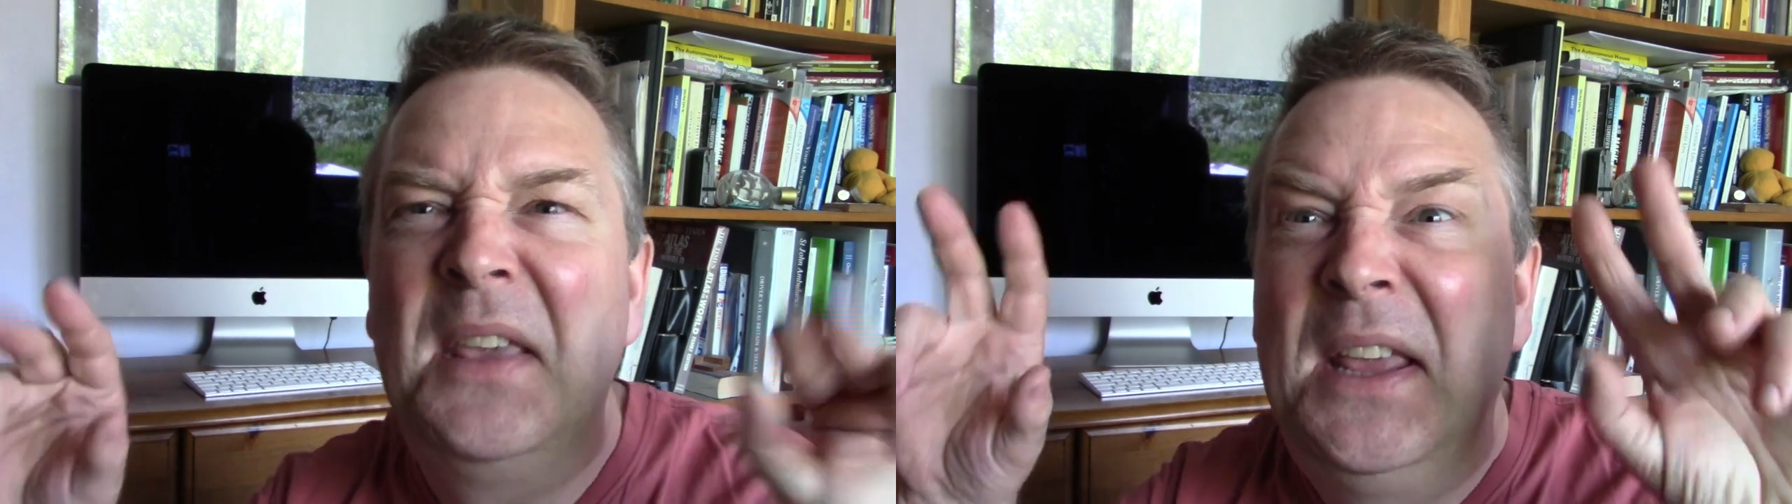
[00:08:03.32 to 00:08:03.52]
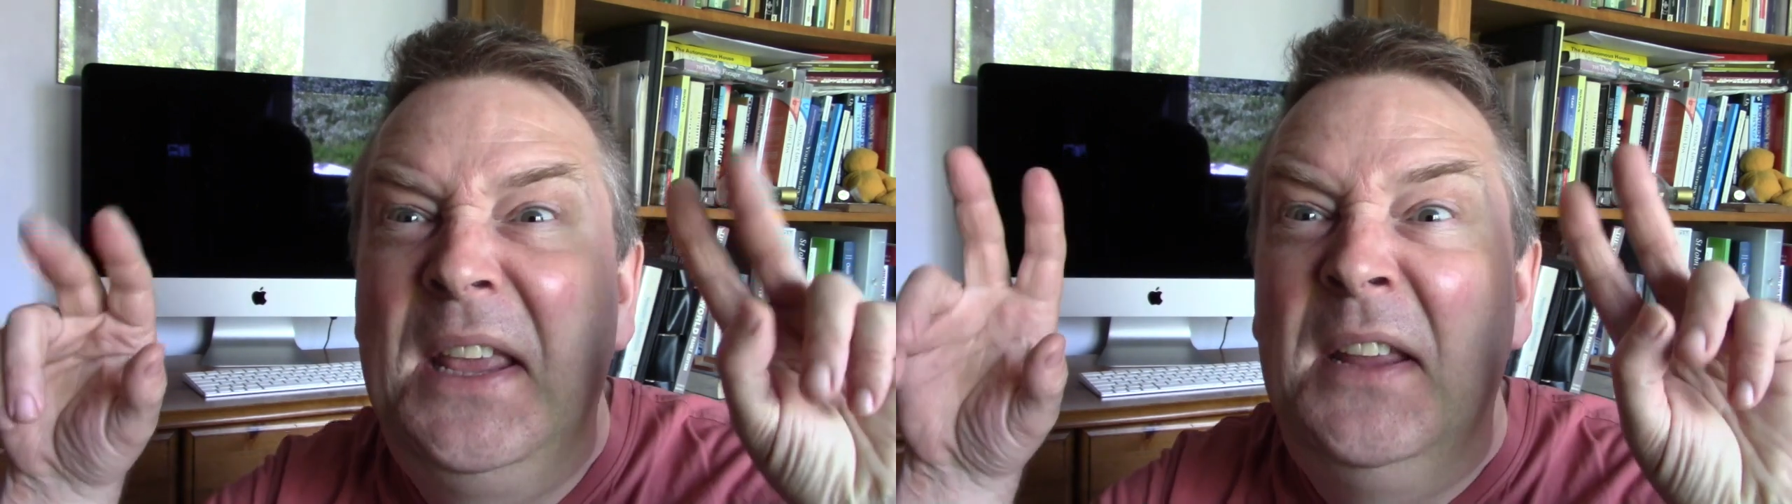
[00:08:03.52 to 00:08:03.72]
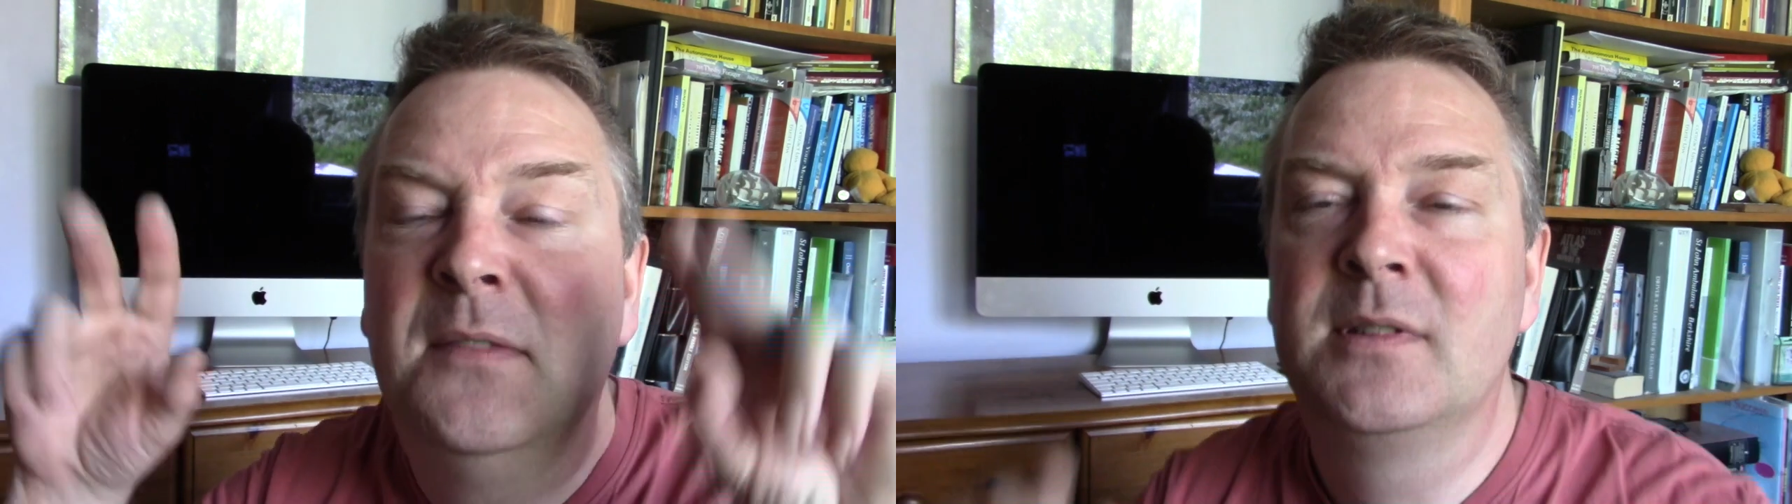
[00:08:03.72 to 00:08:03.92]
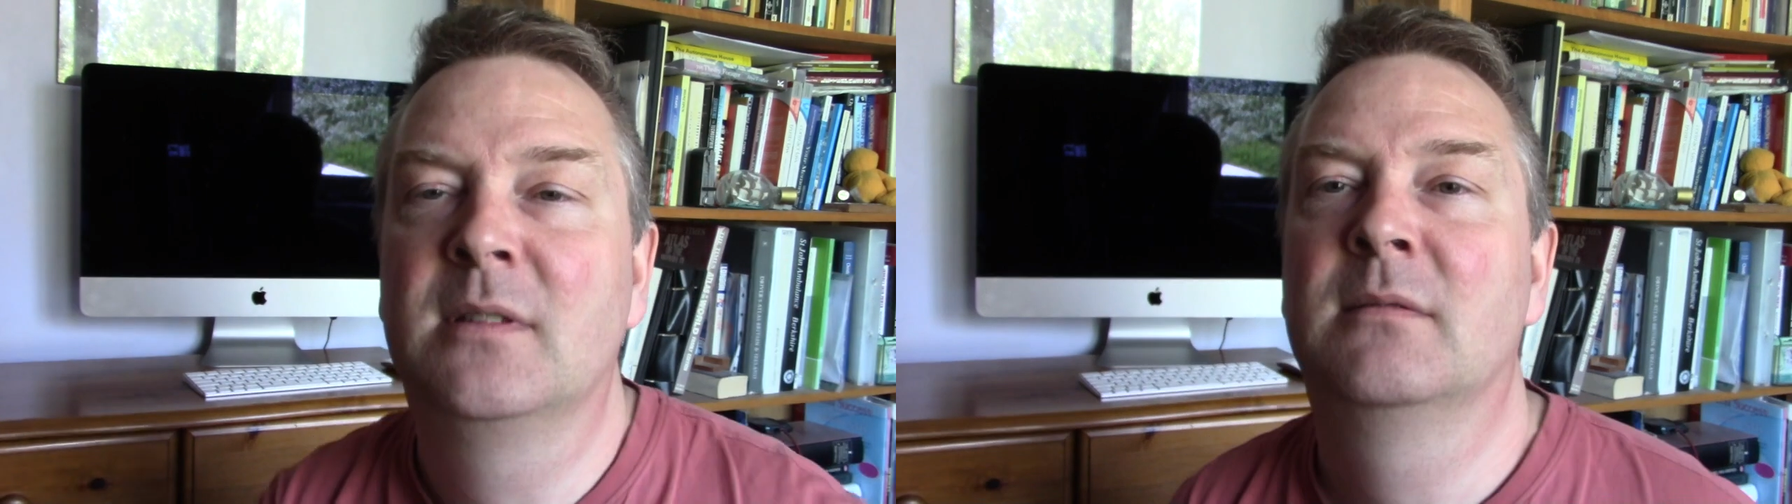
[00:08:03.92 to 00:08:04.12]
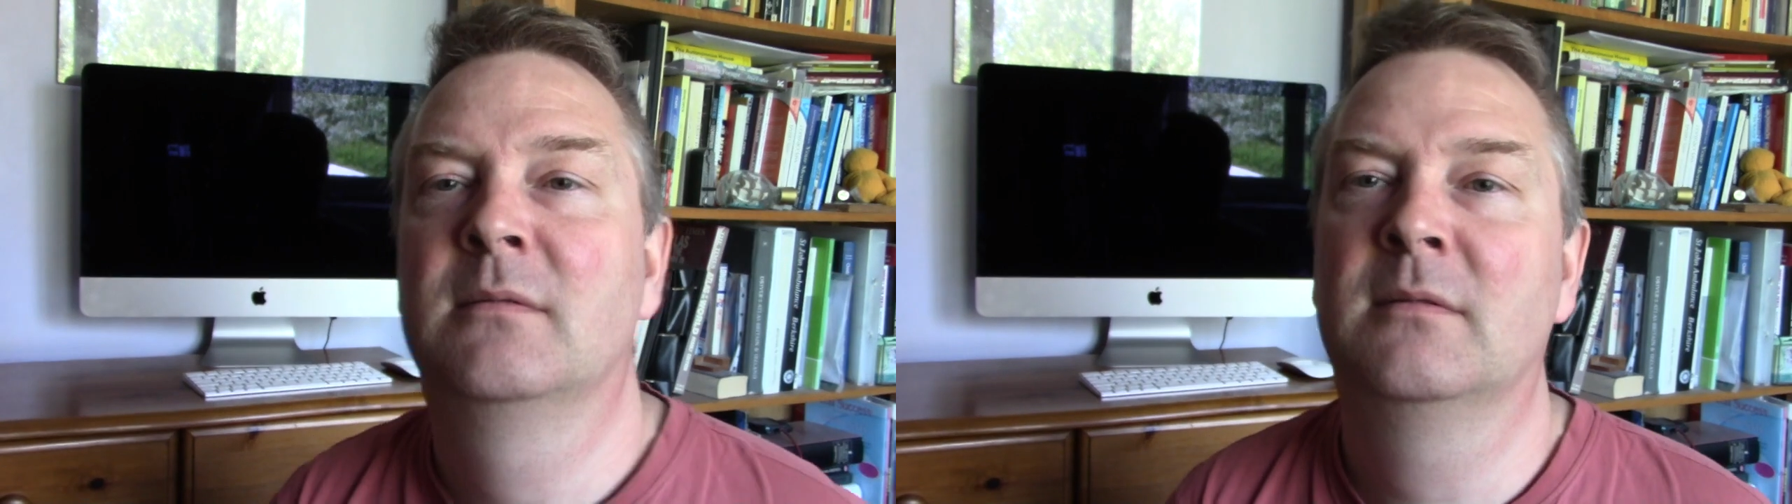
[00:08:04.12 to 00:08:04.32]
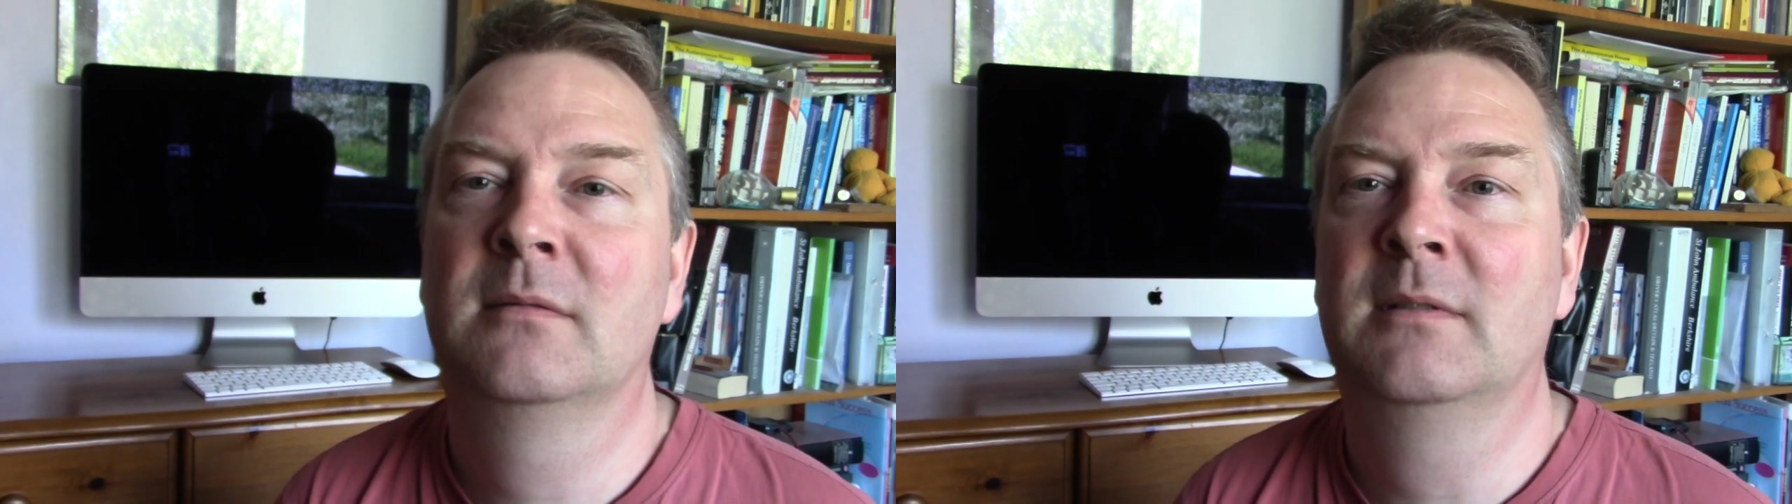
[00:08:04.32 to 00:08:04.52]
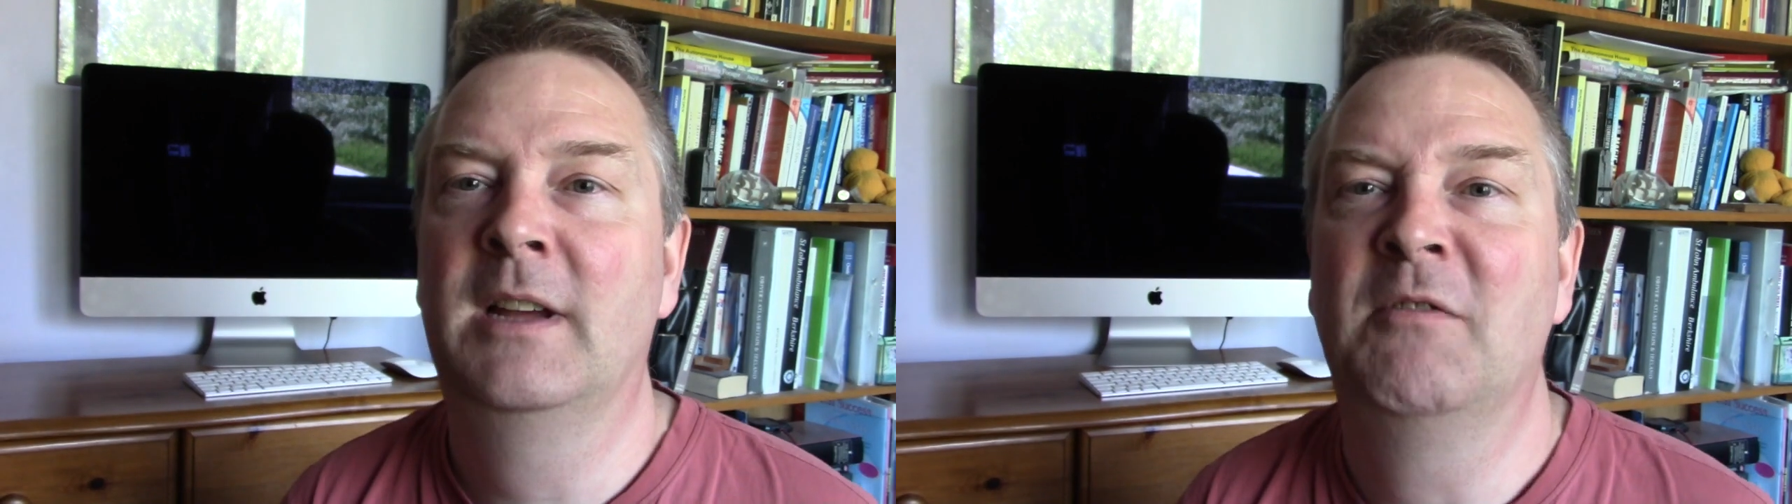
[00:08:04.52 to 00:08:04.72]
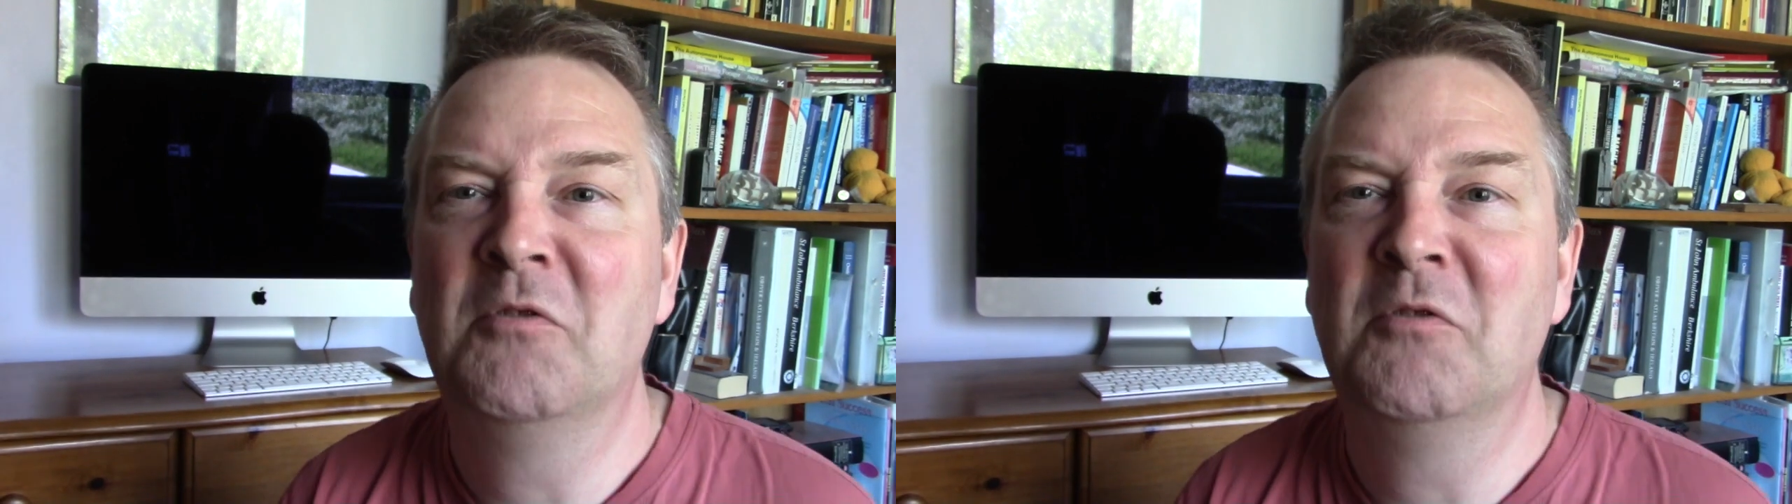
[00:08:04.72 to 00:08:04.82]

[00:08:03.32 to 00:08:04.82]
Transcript: thieves and